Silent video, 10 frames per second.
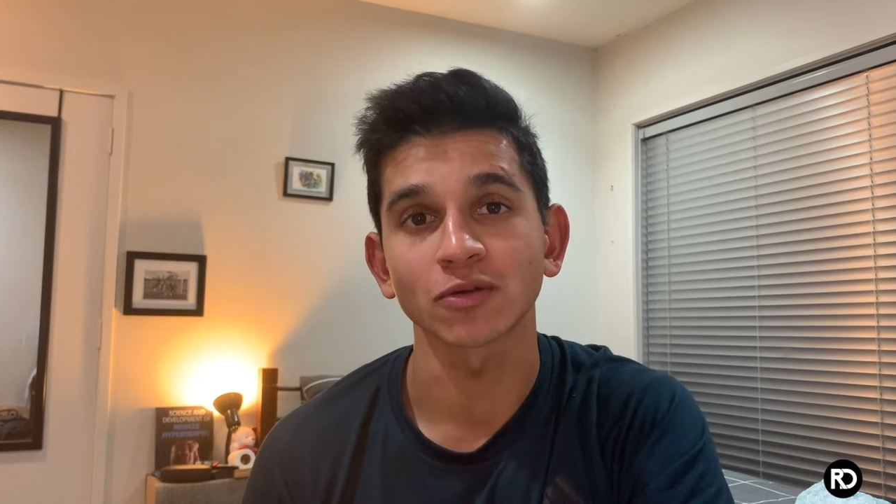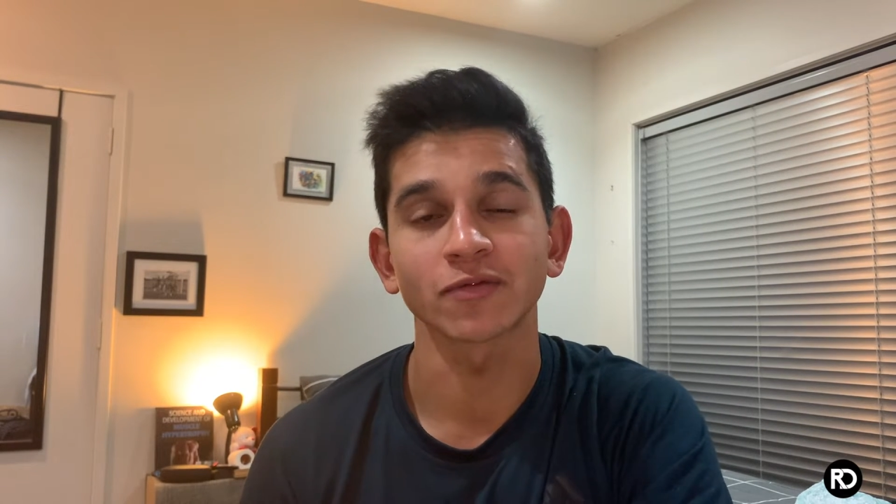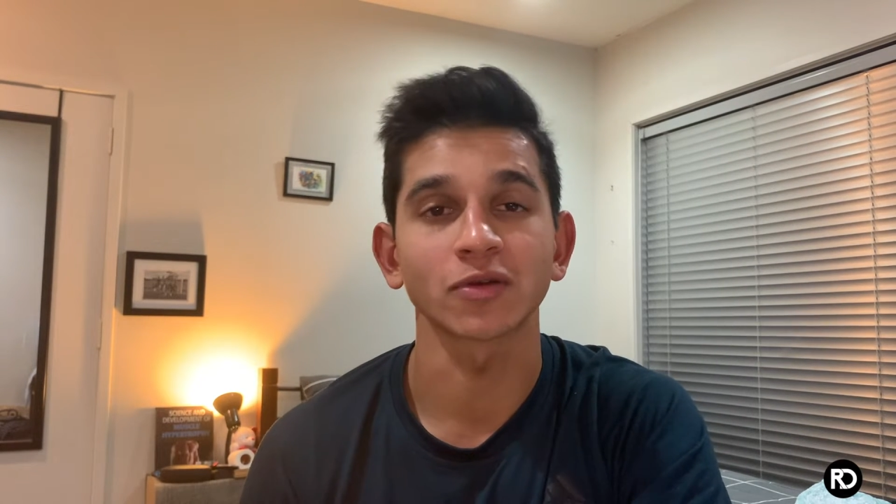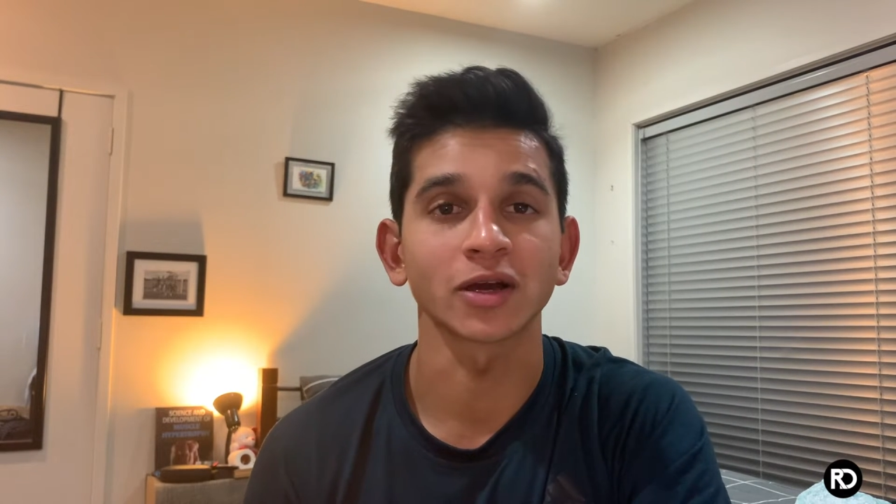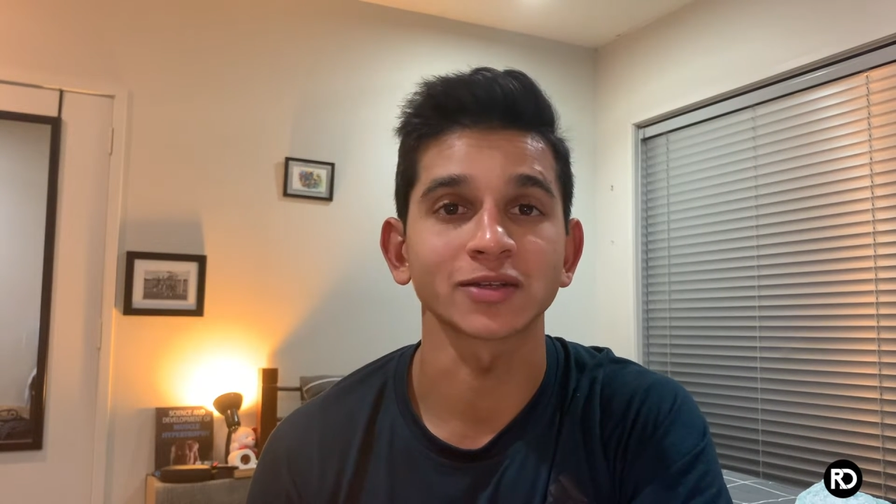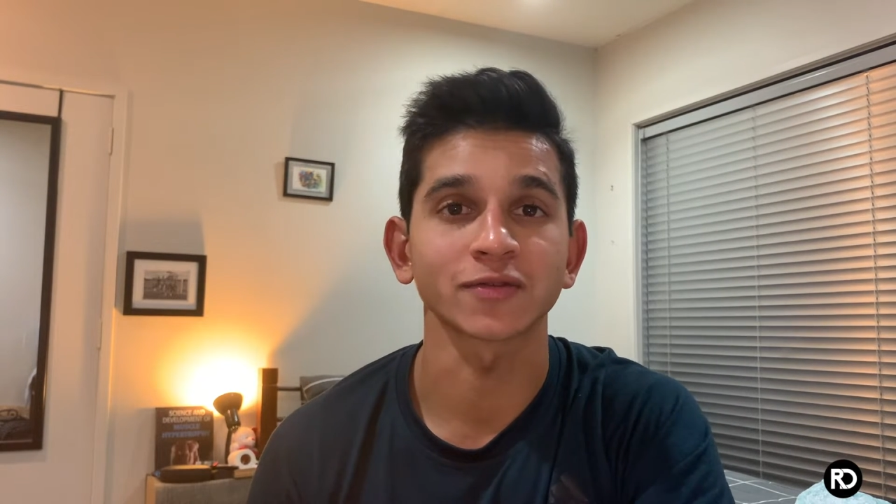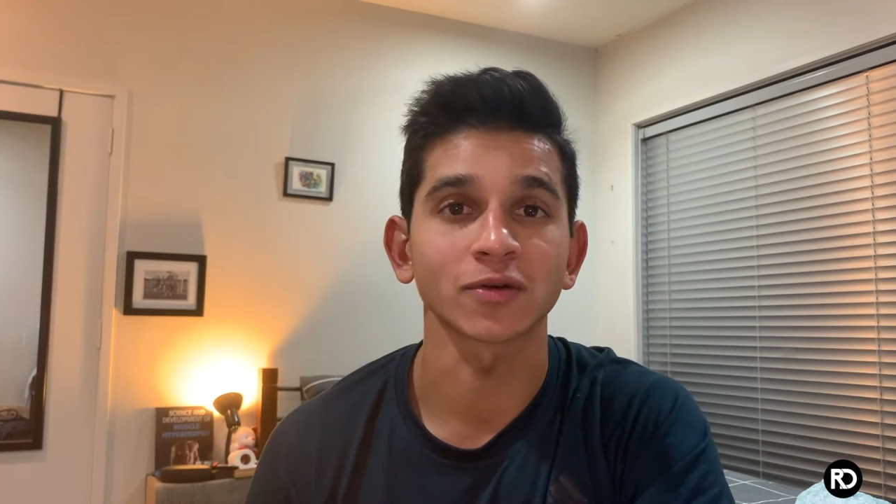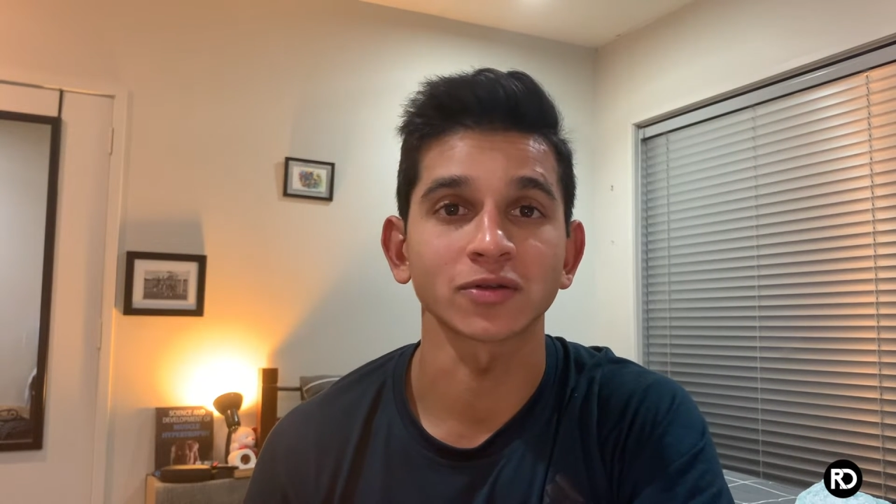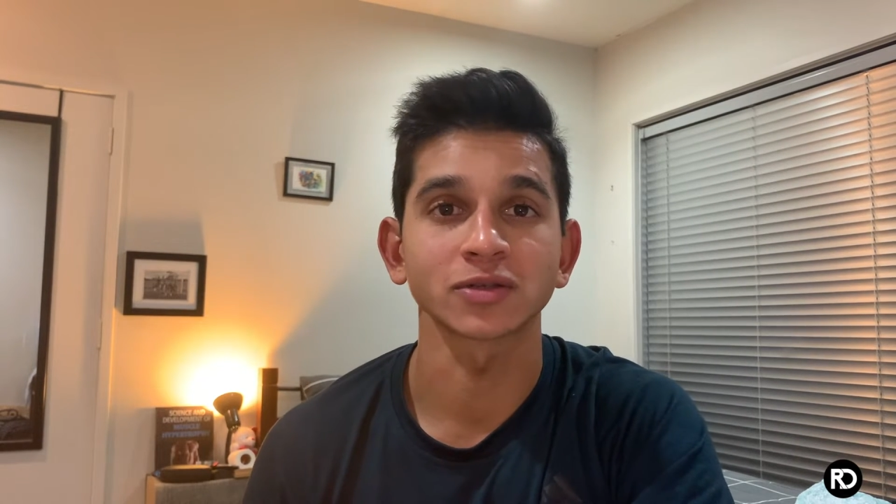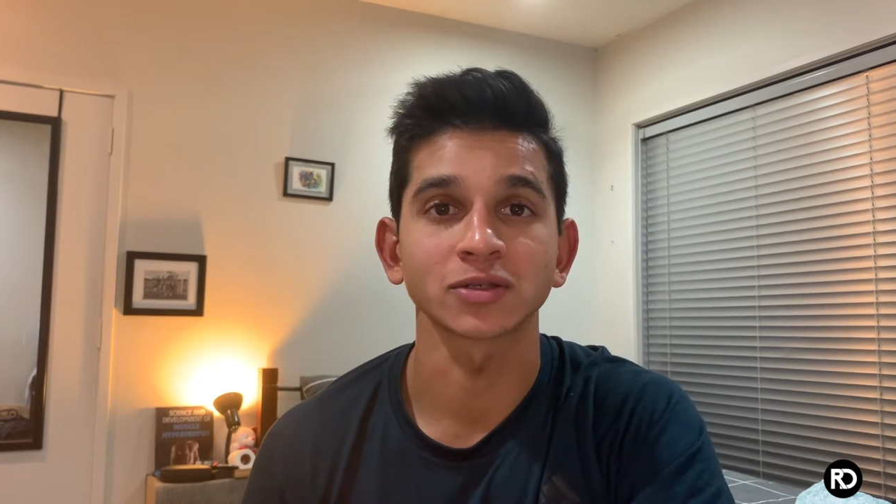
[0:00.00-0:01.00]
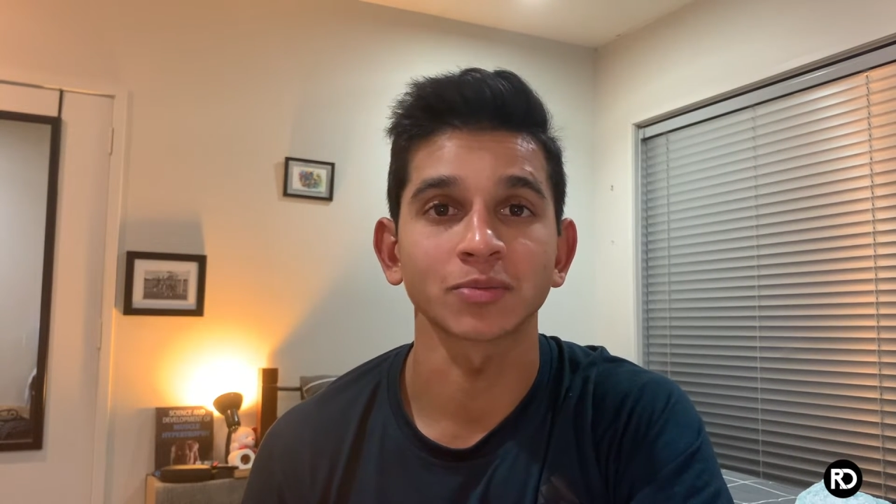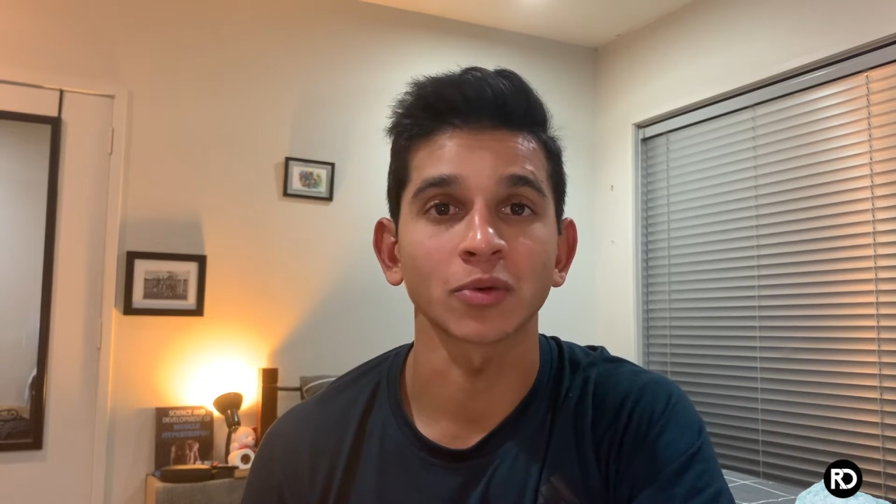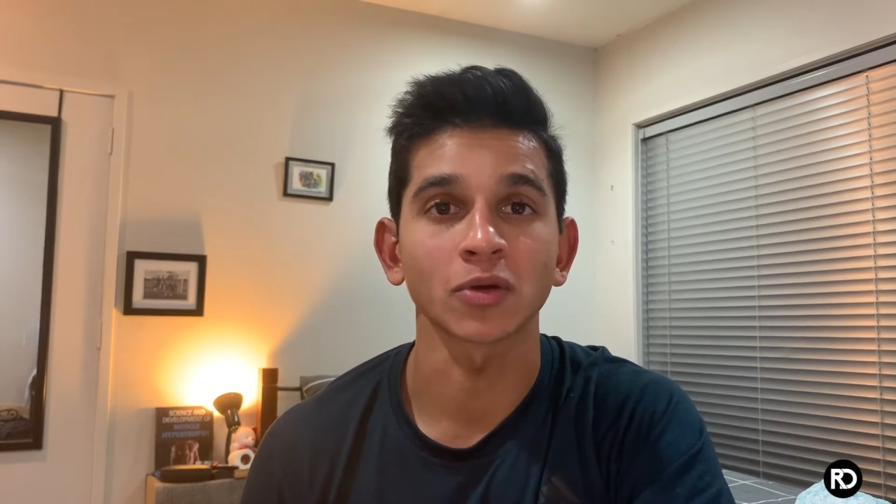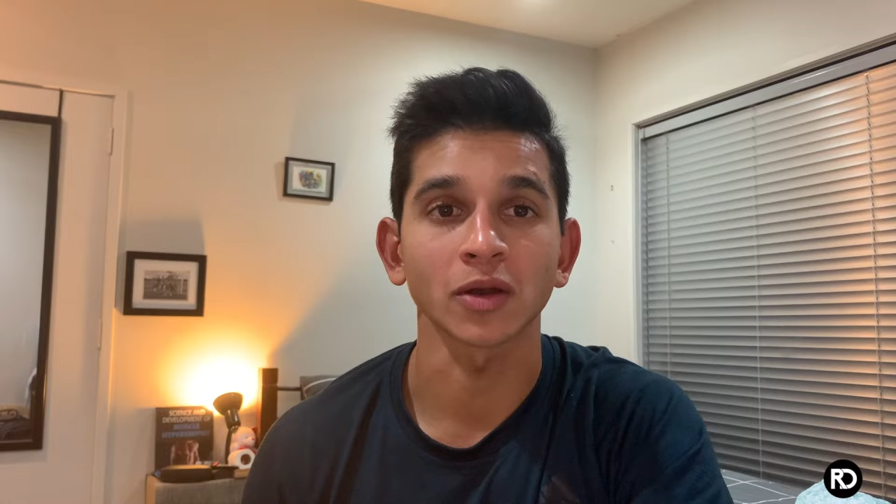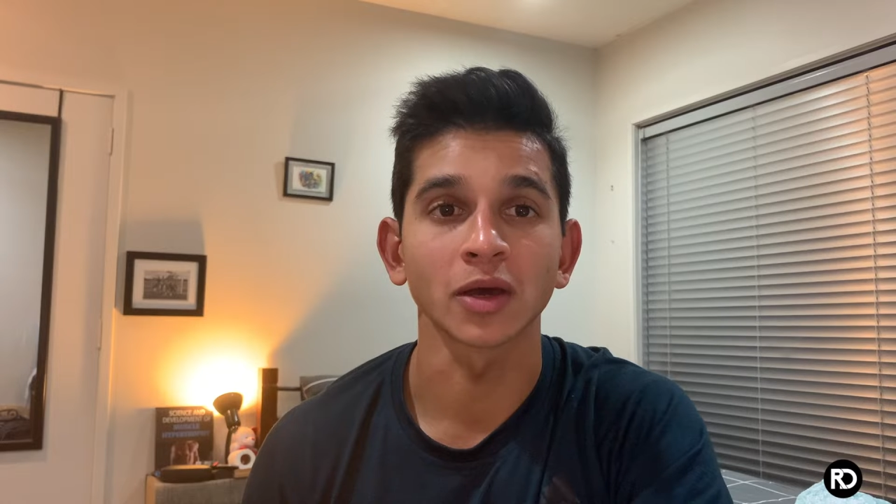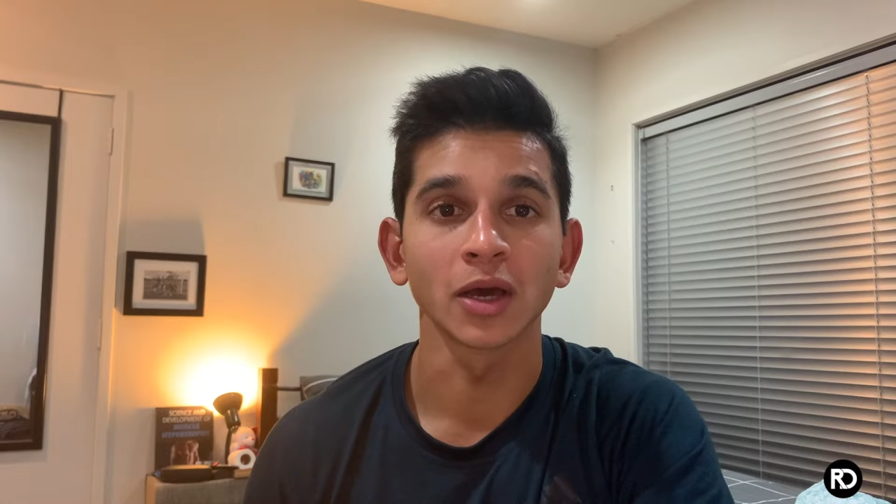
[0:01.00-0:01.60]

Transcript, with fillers: all of you guys for all of the support